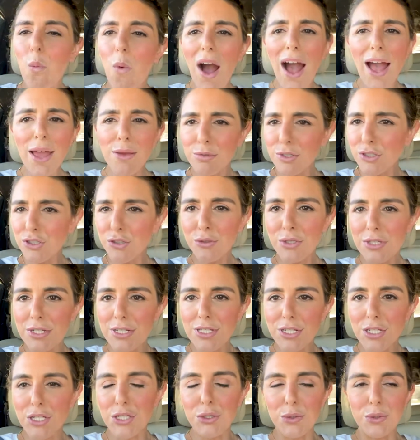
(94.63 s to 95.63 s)
Why would you need
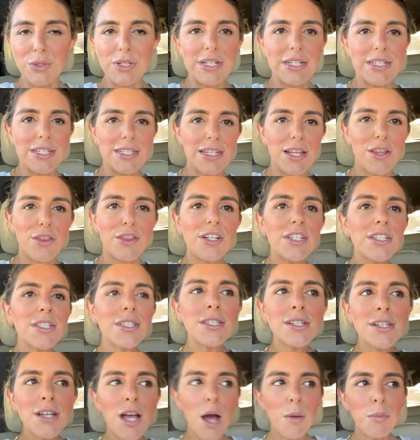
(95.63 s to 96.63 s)
to do this? There's
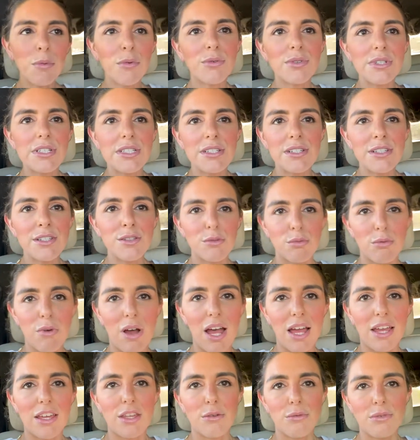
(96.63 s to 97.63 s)
a couple reasons
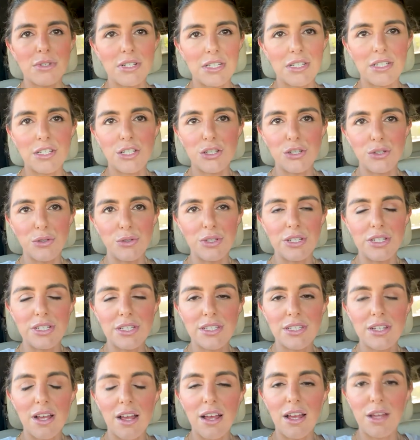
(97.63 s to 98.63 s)
why you would need to do
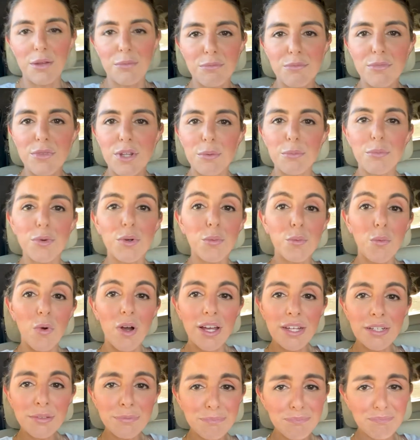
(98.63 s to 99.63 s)
this. Number
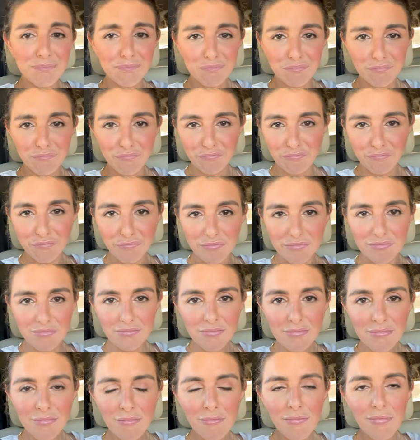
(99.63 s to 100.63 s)
one,
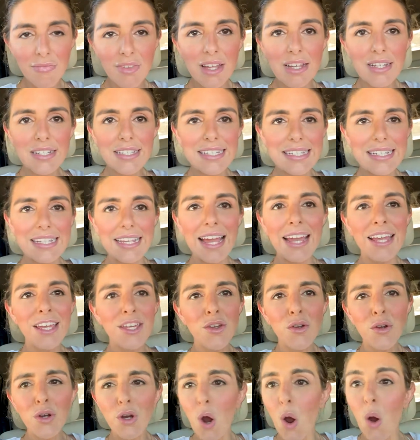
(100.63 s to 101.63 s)
to get
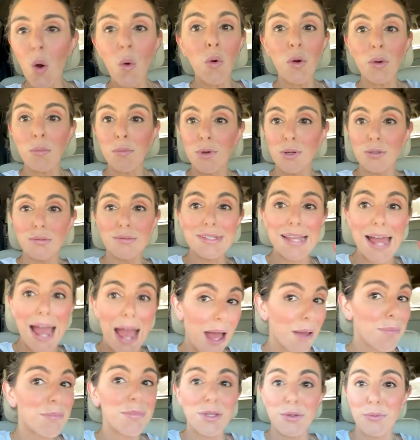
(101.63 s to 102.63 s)
your hormones
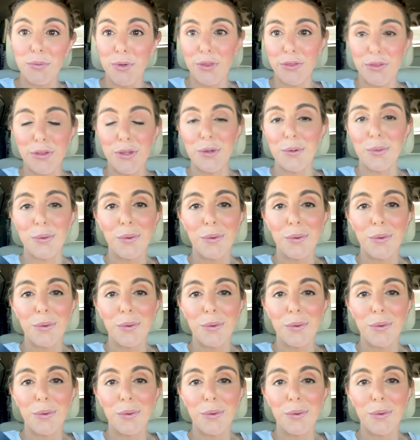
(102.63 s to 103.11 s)
happy with you.